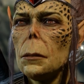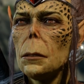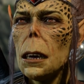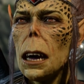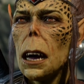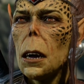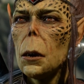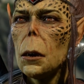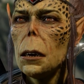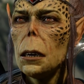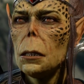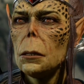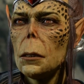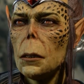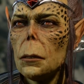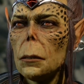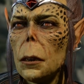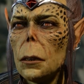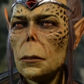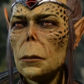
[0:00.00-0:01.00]
Take word
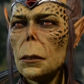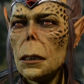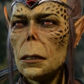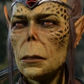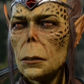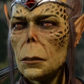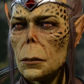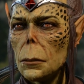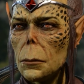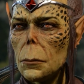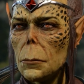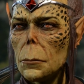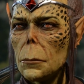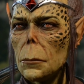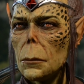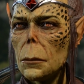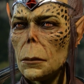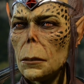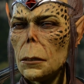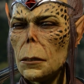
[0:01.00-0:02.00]
to your creche.
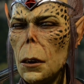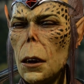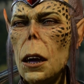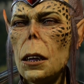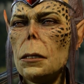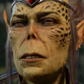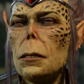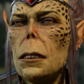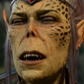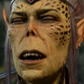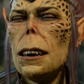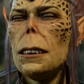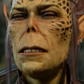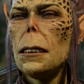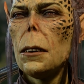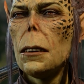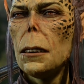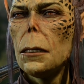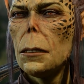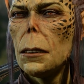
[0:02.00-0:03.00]
You are to join our